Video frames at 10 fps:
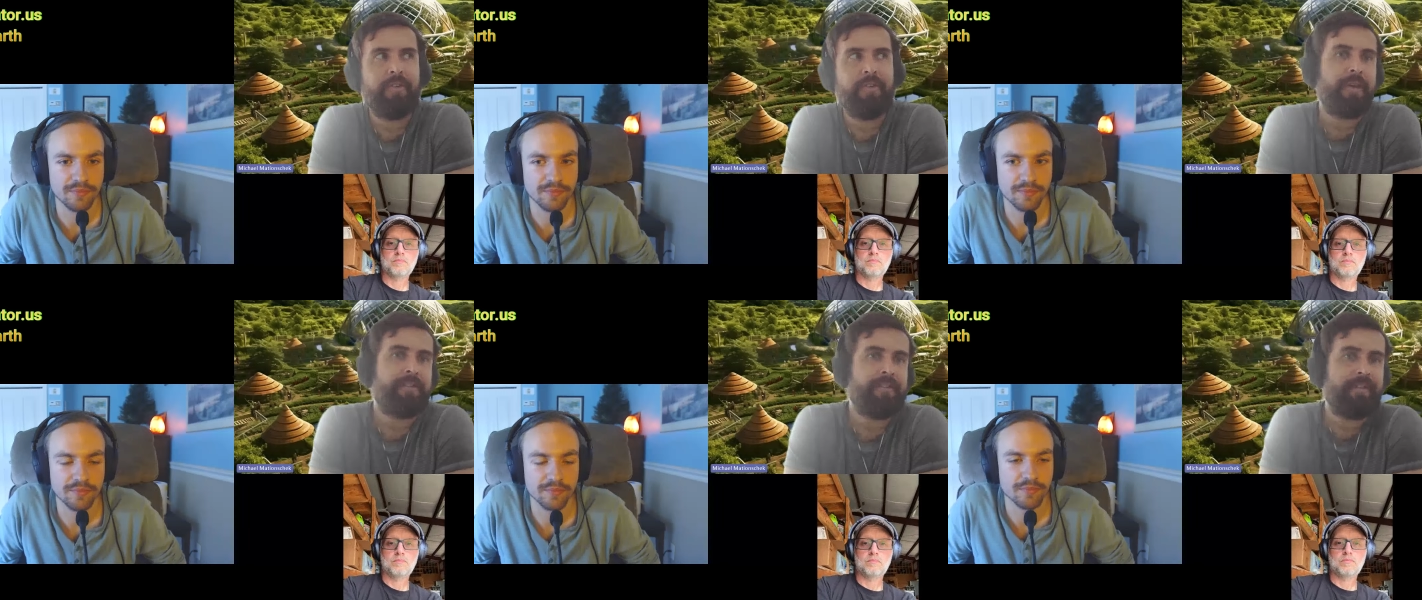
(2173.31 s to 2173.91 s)
Speaker 1: you
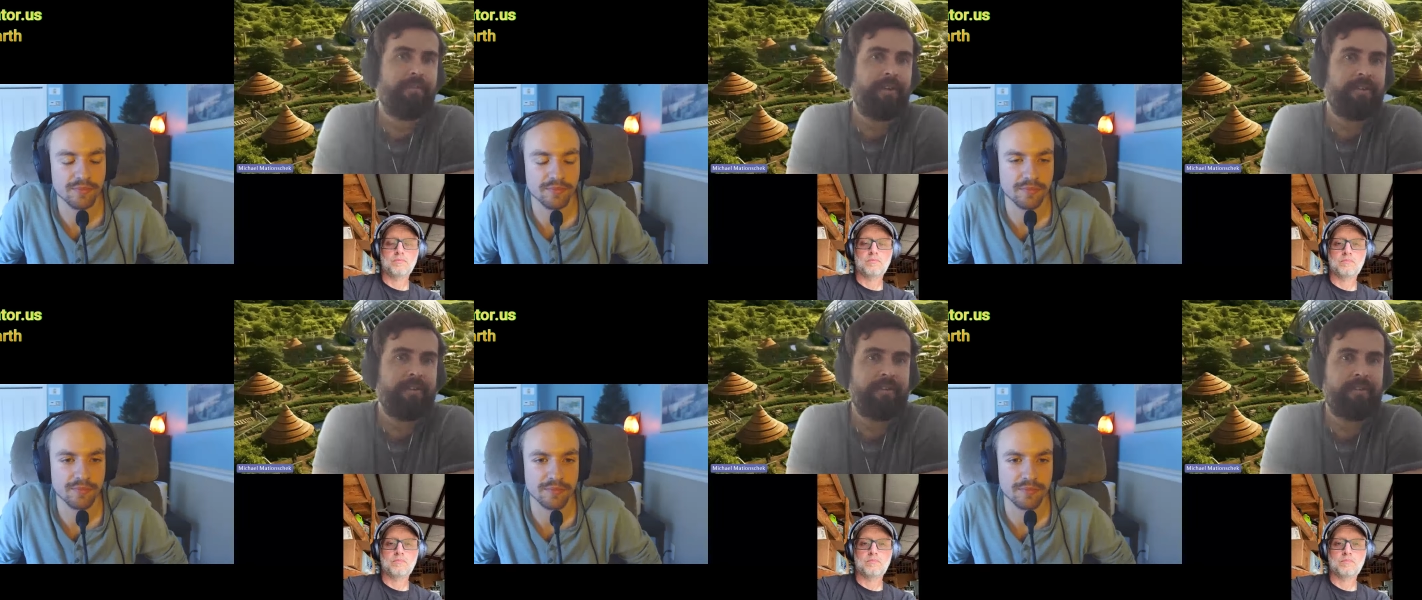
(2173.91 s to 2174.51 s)
raising the
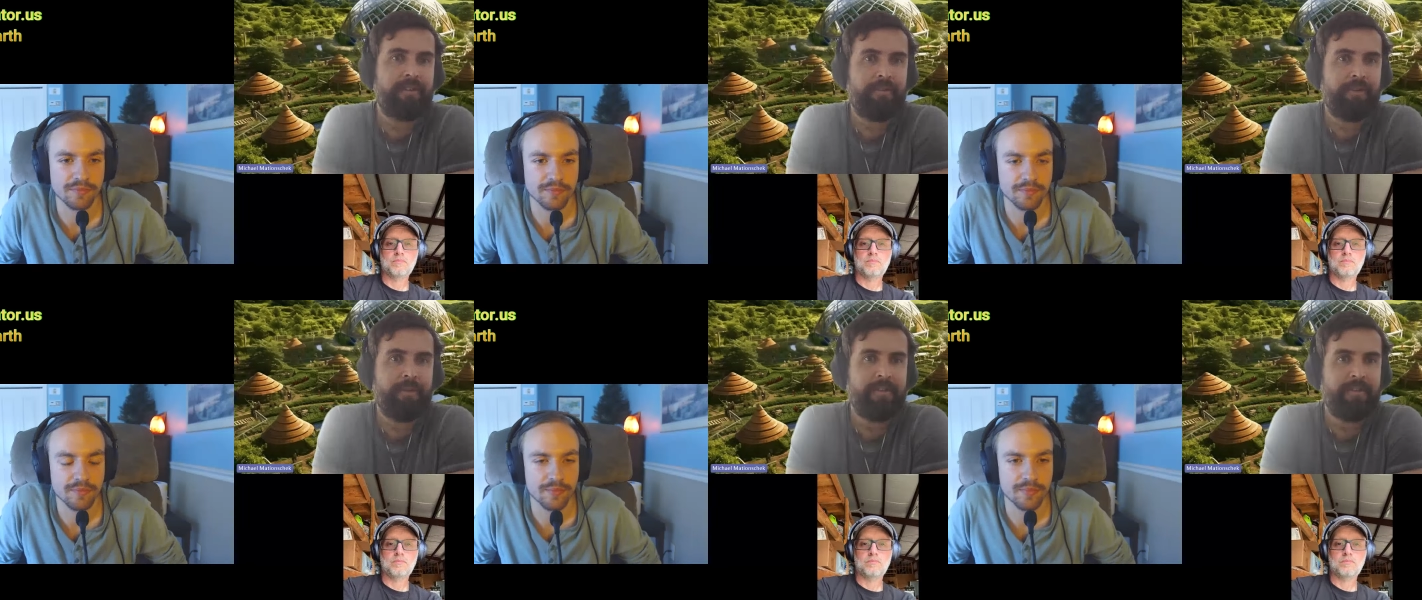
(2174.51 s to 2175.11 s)
funds
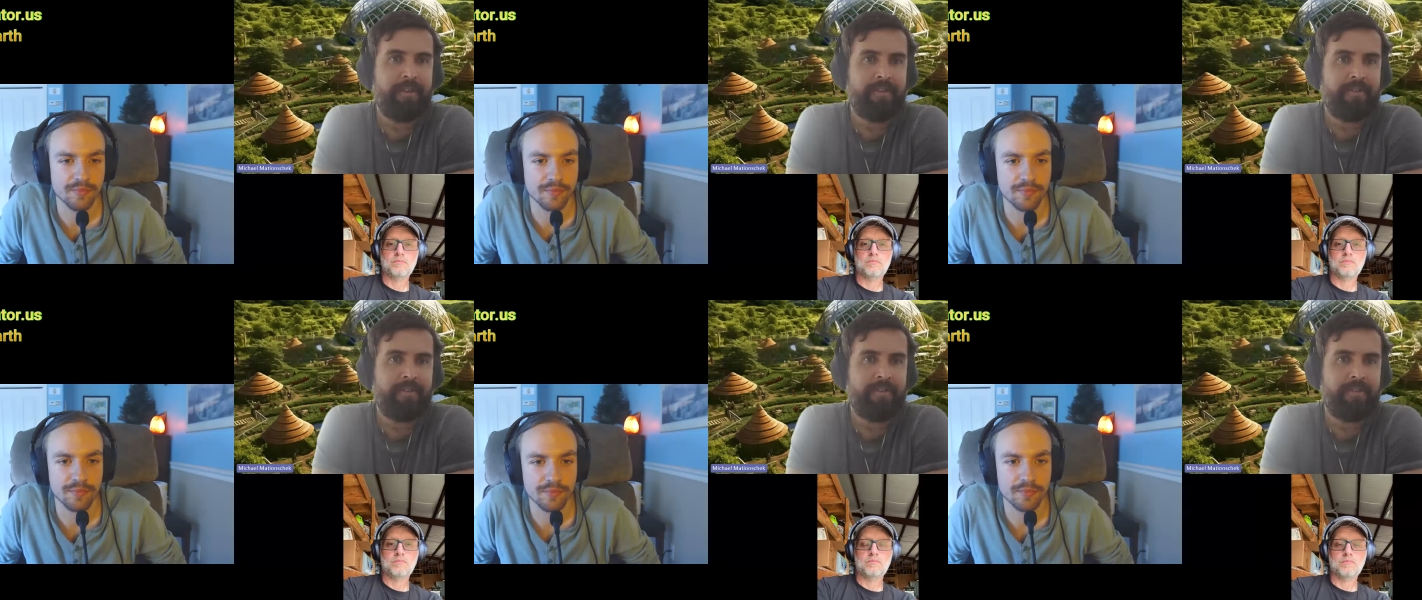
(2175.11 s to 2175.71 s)
from these
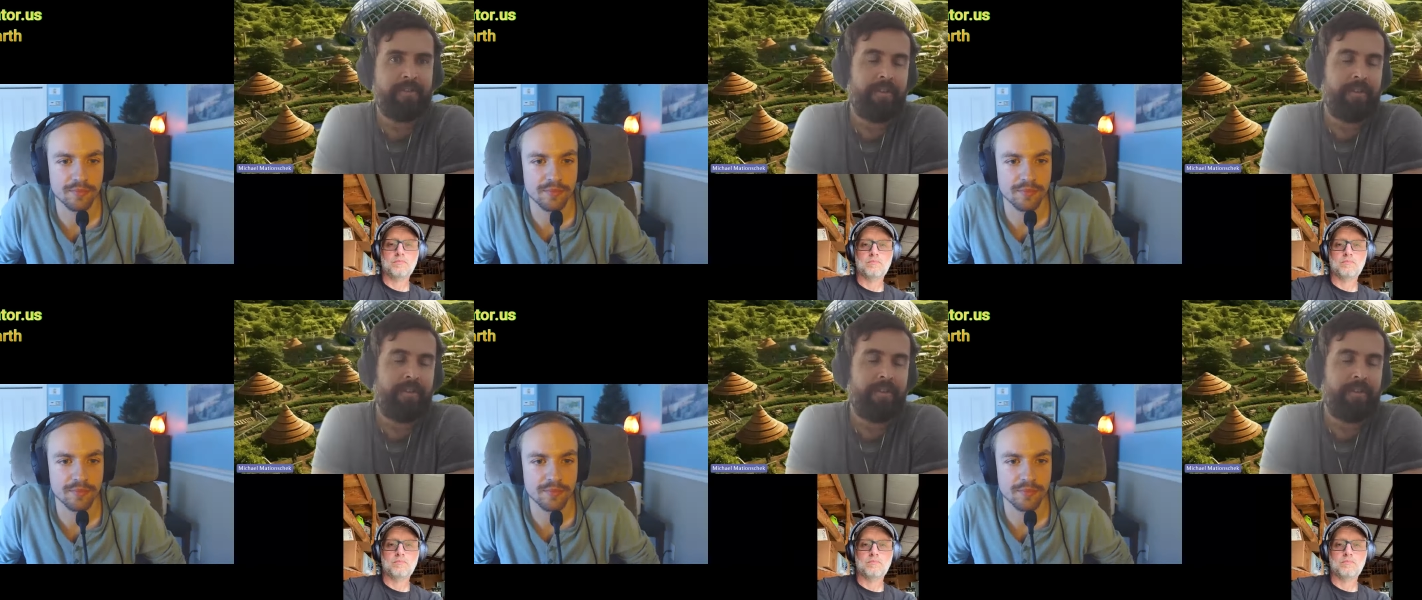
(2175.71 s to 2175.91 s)
investors.